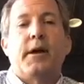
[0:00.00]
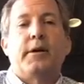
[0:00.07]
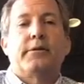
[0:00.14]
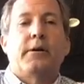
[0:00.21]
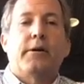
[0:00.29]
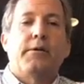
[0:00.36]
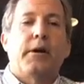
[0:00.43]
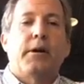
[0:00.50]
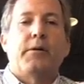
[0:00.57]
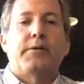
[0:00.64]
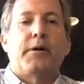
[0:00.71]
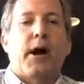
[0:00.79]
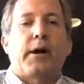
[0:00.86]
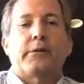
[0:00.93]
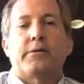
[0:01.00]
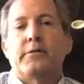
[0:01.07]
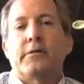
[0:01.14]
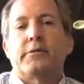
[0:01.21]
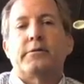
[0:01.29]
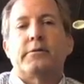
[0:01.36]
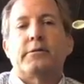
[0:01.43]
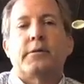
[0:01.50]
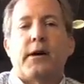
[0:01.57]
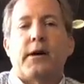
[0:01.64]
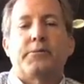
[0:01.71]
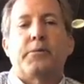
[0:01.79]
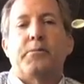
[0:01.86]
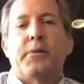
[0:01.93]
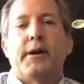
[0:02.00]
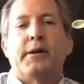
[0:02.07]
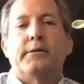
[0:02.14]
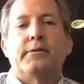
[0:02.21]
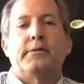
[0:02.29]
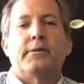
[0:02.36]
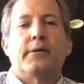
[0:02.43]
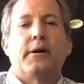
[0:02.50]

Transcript: So, you know, doctors, nurses, hospital beds,